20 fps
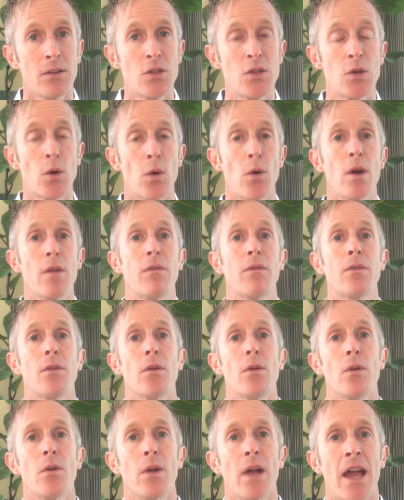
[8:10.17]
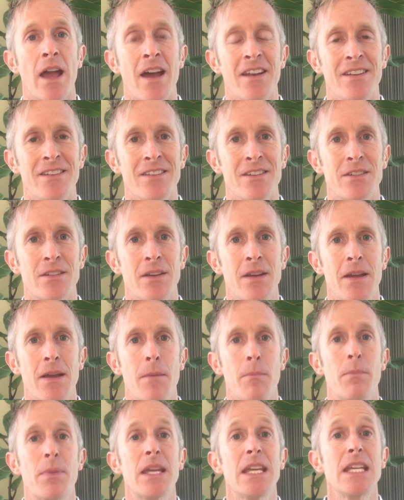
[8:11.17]
joyful and
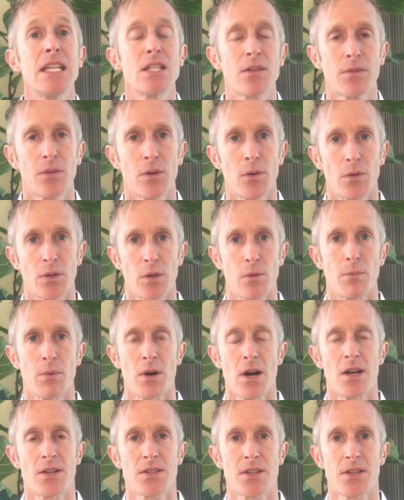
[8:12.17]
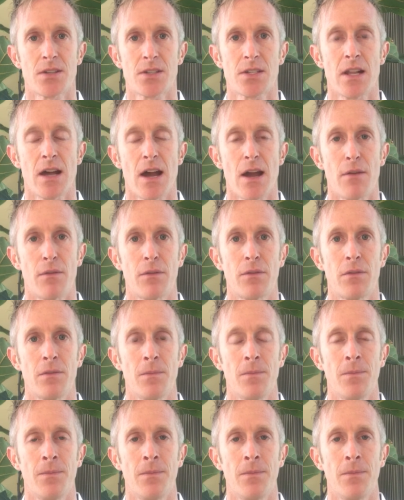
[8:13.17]
peaceful you process life.